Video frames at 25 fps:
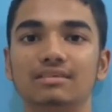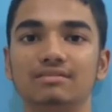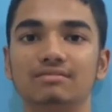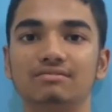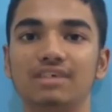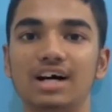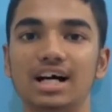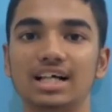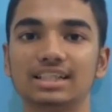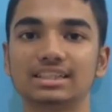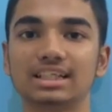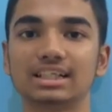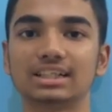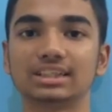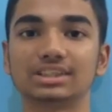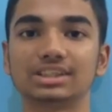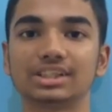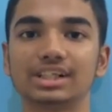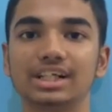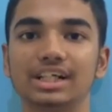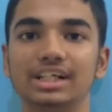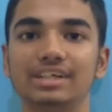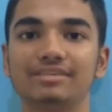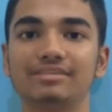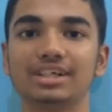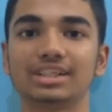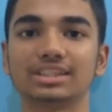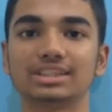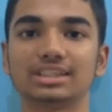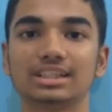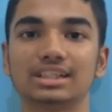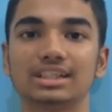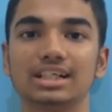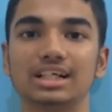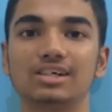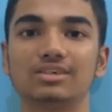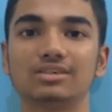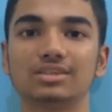Vasa
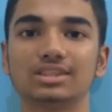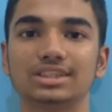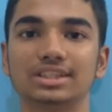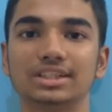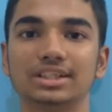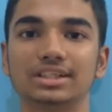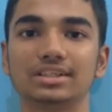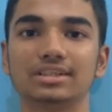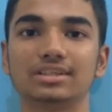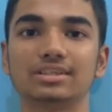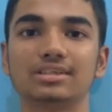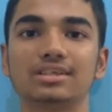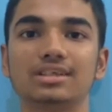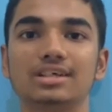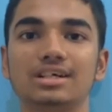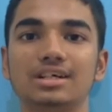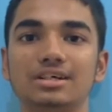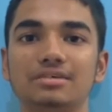Srinivasa Rao sir,